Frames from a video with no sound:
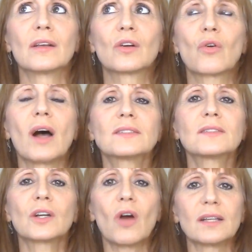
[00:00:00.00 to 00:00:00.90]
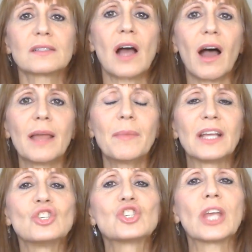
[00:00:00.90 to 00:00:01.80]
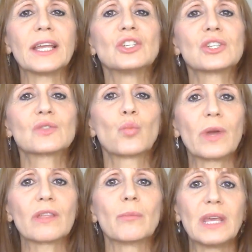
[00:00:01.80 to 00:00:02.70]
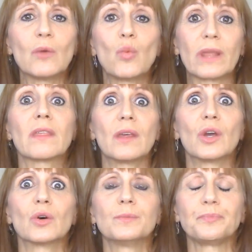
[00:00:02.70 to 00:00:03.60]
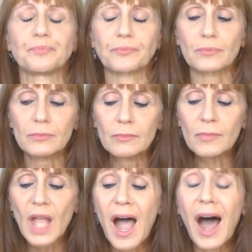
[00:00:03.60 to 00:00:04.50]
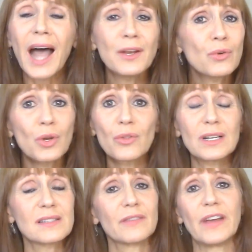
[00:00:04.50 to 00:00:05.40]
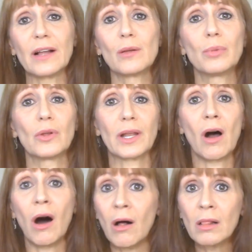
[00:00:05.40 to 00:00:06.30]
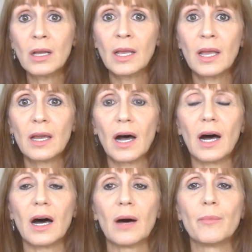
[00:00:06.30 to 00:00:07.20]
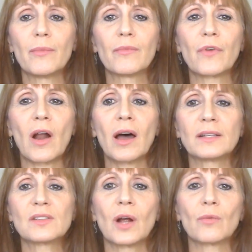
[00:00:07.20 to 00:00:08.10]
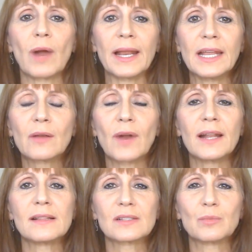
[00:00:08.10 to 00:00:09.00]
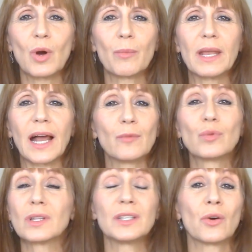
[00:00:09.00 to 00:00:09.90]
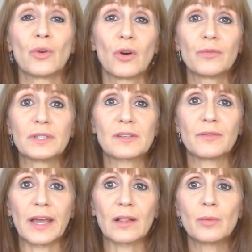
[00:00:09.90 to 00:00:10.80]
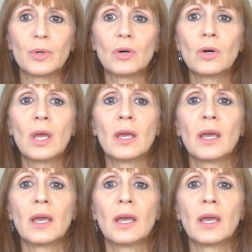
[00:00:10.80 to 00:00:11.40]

crosses across time and changes with me, with you. I don't know that it's available at all. Um, Farhan is not writing right at this moment. I really don't know if it's available